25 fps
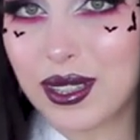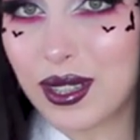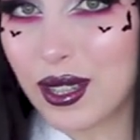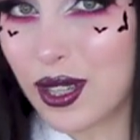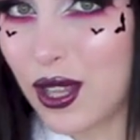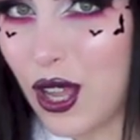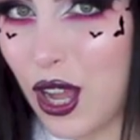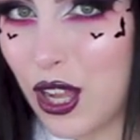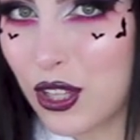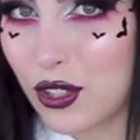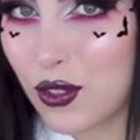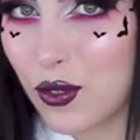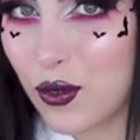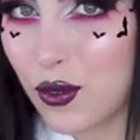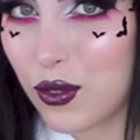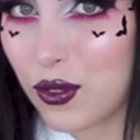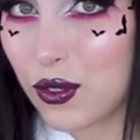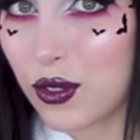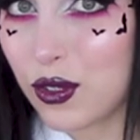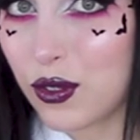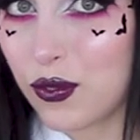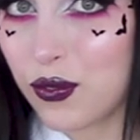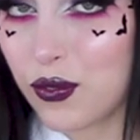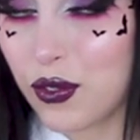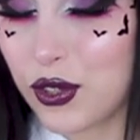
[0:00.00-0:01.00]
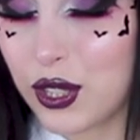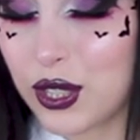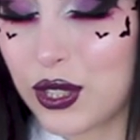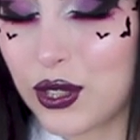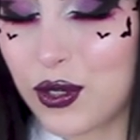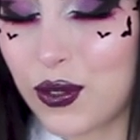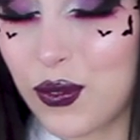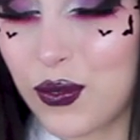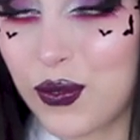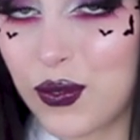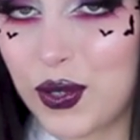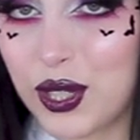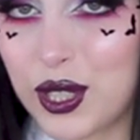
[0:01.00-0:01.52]
a lot for it
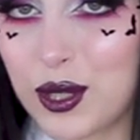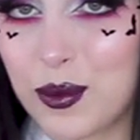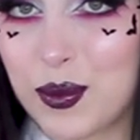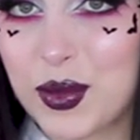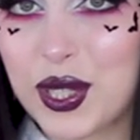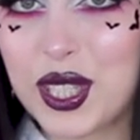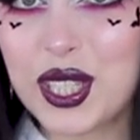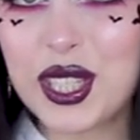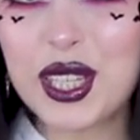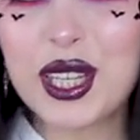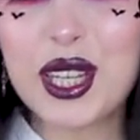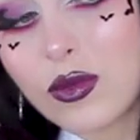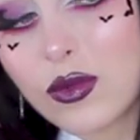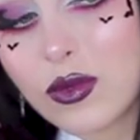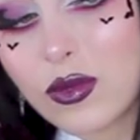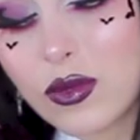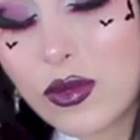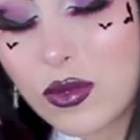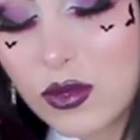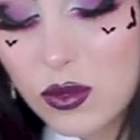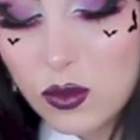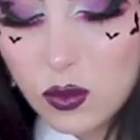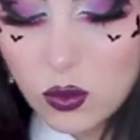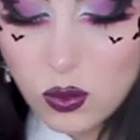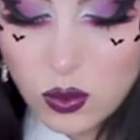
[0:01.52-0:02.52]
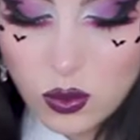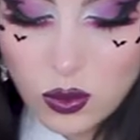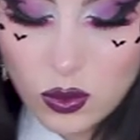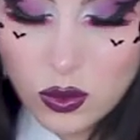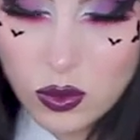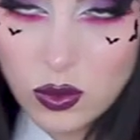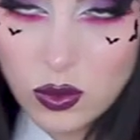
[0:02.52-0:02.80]
to fit me, but with